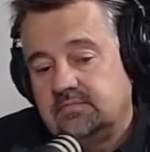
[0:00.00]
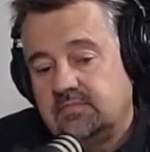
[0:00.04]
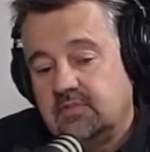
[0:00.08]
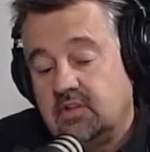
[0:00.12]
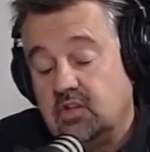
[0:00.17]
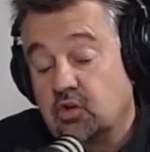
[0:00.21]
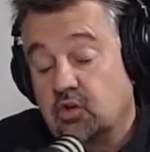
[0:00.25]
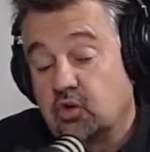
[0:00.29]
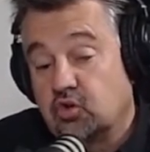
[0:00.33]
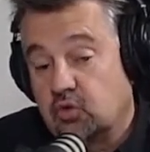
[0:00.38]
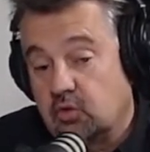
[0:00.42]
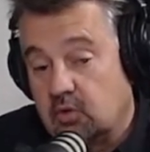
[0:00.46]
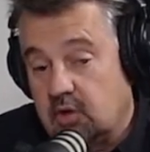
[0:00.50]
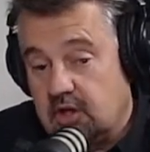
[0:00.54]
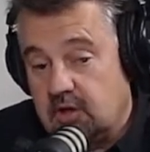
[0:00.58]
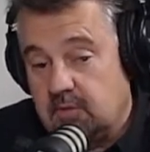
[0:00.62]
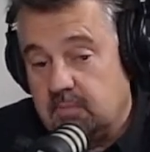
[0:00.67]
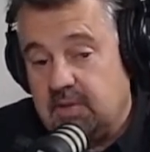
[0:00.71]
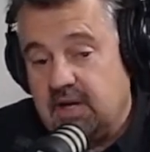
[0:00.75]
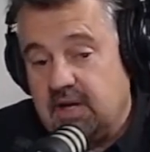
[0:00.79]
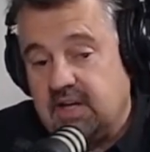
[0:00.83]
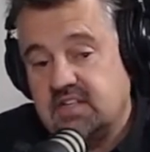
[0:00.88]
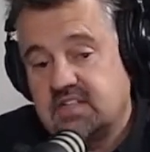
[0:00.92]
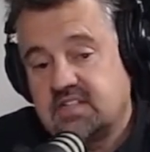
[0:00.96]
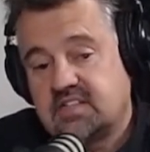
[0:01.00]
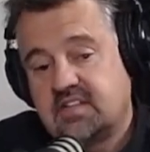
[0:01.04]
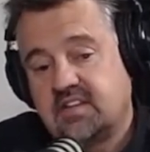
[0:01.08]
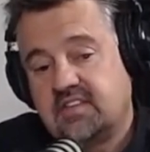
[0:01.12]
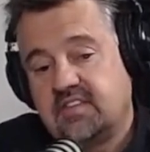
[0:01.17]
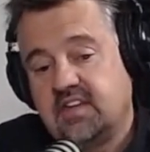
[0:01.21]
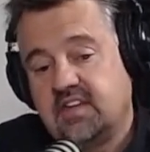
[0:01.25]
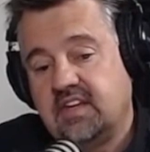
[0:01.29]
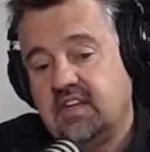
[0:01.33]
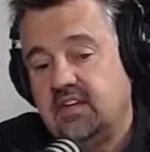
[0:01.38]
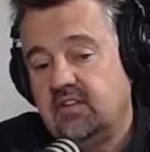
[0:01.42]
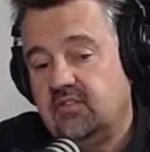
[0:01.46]
career-based
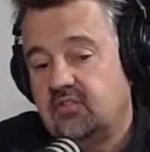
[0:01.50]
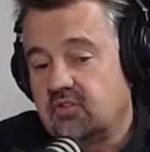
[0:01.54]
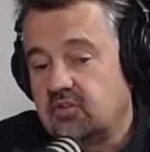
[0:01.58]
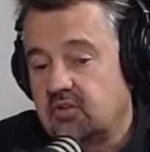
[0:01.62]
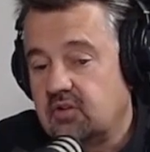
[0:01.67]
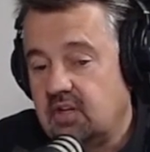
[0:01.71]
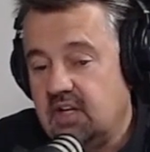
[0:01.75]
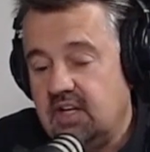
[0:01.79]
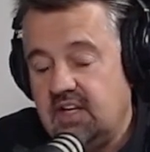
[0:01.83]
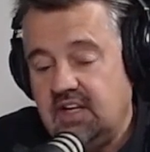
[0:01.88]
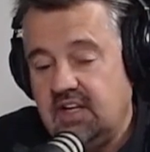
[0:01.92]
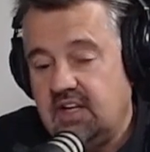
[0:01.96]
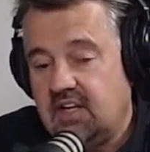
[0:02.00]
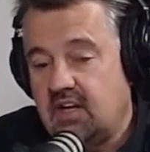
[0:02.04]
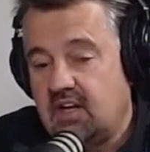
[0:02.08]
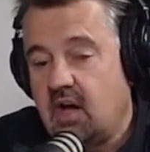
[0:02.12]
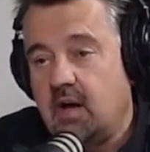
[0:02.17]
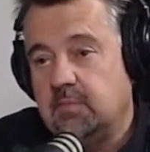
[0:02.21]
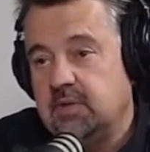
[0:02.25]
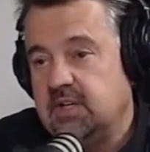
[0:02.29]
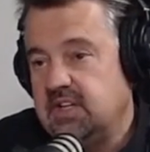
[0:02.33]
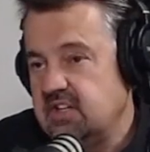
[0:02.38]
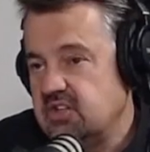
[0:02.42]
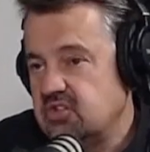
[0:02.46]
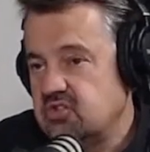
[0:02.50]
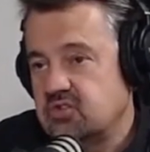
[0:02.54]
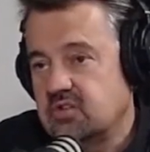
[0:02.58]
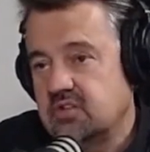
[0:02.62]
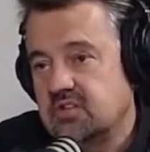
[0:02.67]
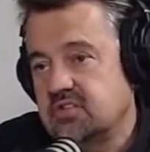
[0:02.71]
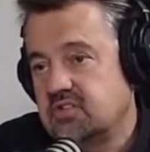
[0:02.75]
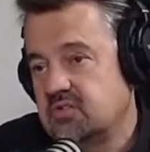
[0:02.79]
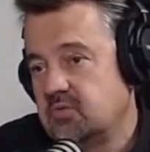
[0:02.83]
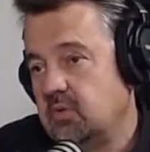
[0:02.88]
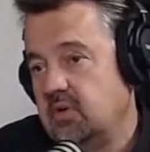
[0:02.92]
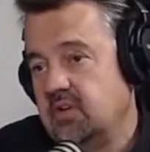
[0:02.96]
things or any common
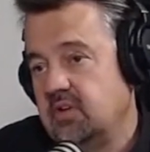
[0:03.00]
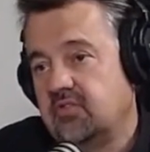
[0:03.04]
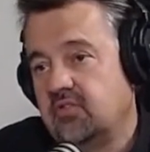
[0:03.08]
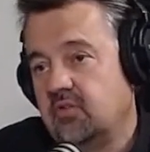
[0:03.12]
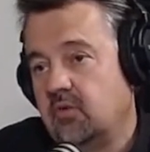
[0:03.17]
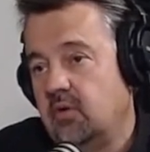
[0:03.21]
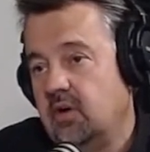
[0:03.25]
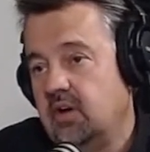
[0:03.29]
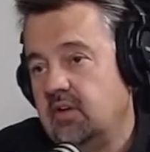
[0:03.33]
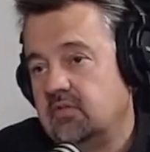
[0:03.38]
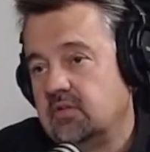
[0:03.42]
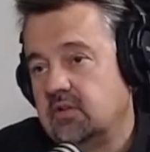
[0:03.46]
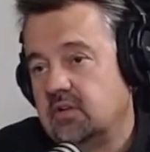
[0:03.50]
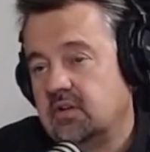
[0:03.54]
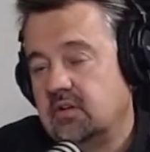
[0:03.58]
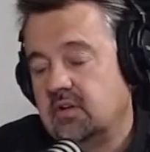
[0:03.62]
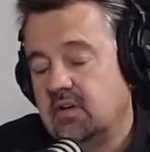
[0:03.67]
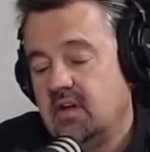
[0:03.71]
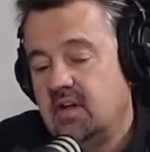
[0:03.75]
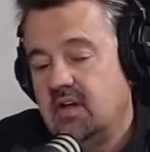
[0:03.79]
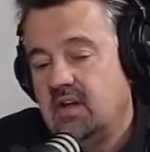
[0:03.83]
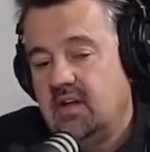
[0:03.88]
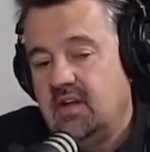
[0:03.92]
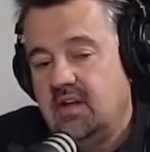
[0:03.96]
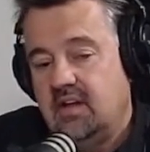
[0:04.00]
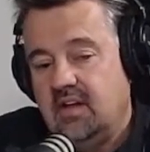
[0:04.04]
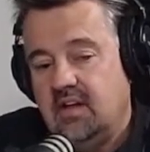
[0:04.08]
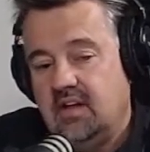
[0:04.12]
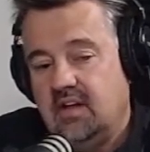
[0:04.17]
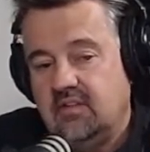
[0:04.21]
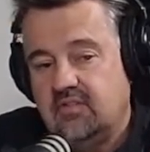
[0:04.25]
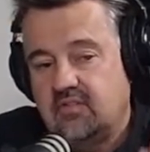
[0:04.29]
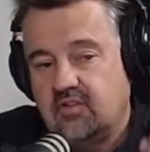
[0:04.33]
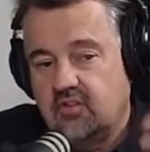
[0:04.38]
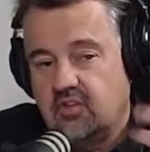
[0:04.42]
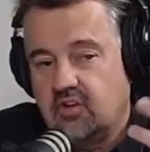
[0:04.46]
interest whatsoever.
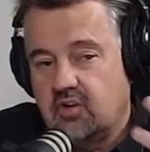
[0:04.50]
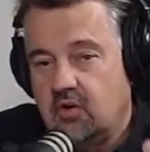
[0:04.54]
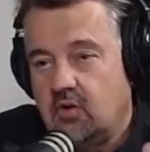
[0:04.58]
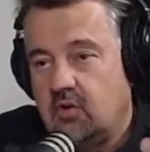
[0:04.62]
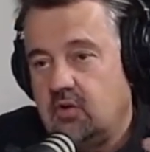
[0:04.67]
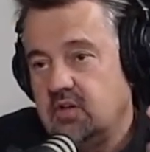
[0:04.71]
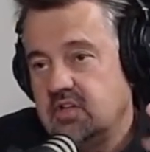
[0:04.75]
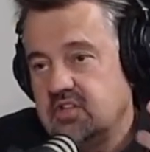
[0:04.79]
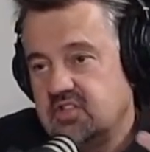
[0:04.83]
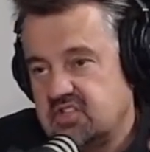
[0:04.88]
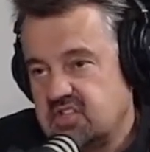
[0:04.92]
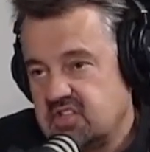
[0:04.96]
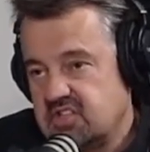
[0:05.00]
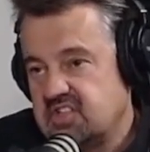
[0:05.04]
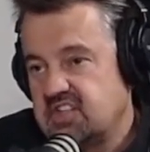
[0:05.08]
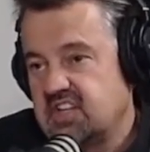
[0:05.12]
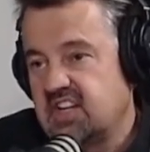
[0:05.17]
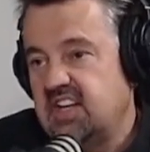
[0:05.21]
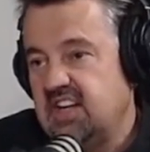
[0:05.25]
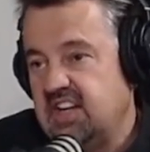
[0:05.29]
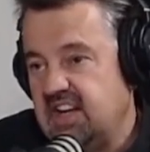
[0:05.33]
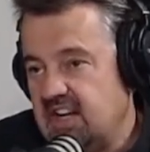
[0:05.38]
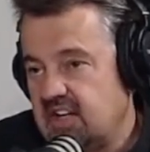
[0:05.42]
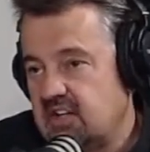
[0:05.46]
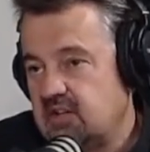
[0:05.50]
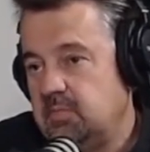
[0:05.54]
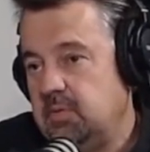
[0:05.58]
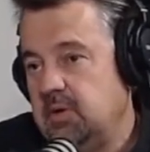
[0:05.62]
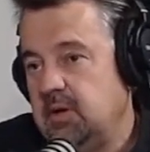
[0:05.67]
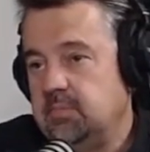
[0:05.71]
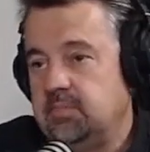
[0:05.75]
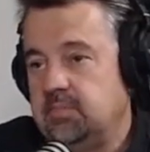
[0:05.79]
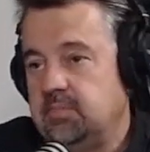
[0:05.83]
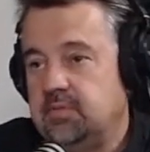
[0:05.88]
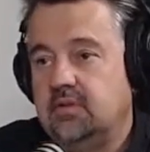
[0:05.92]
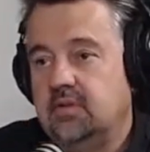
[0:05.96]
And so the goal is just to connect
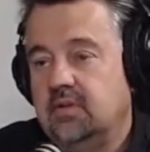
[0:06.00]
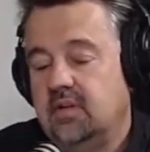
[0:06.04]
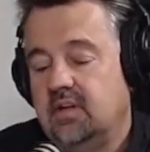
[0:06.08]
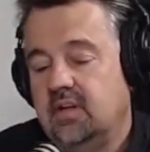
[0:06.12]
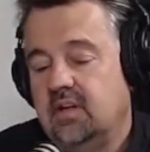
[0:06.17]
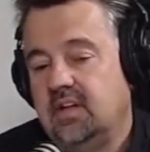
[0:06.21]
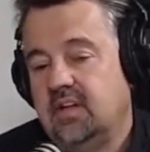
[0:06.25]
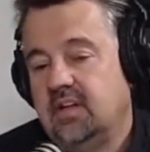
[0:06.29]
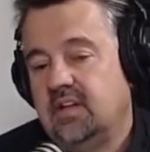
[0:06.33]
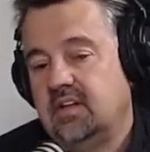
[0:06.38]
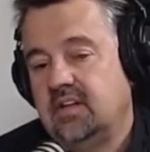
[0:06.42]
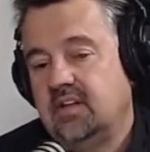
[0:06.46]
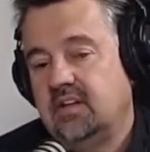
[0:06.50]
people. And,